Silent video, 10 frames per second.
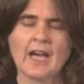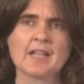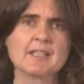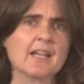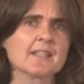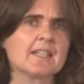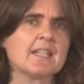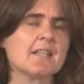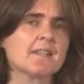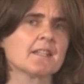And the other
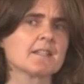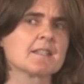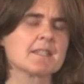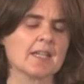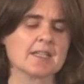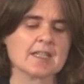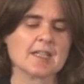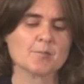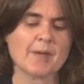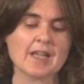key thing is that
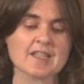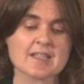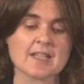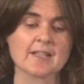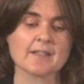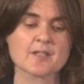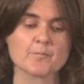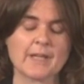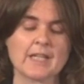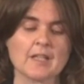in Palestine, there's
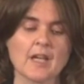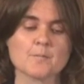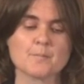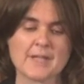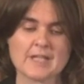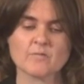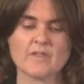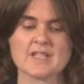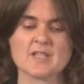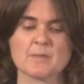been a big
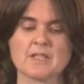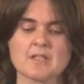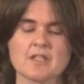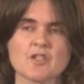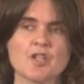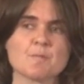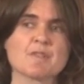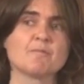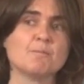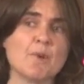investment in terms
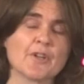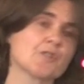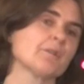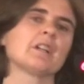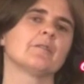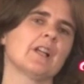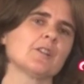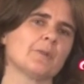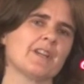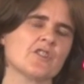of monitoring and
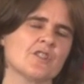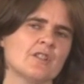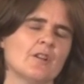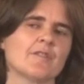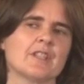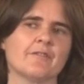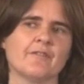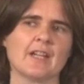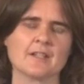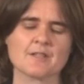evaluation of the
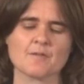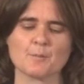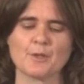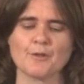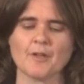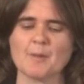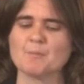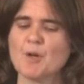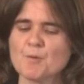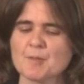effects of the program
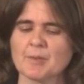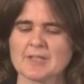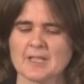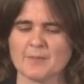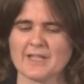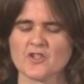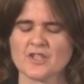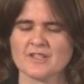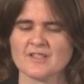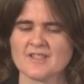on multiple
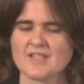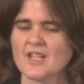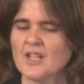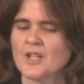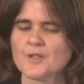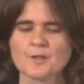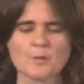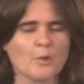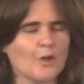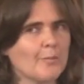dimensions. So the
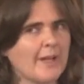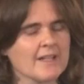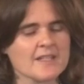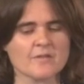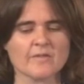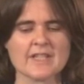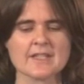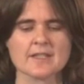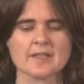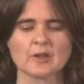World Bank's
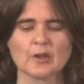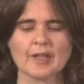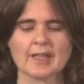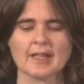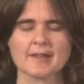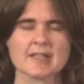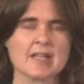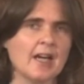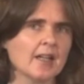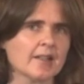invested in looking at the
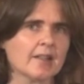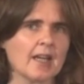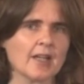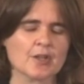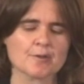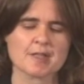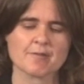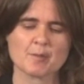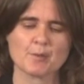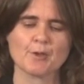targeting accuracy
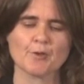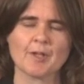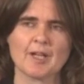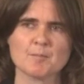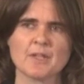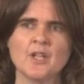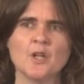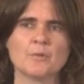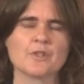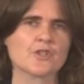of the program,
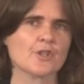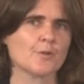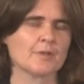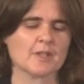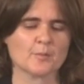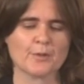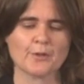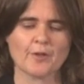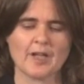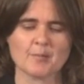which show that the
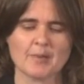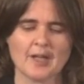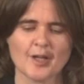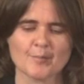program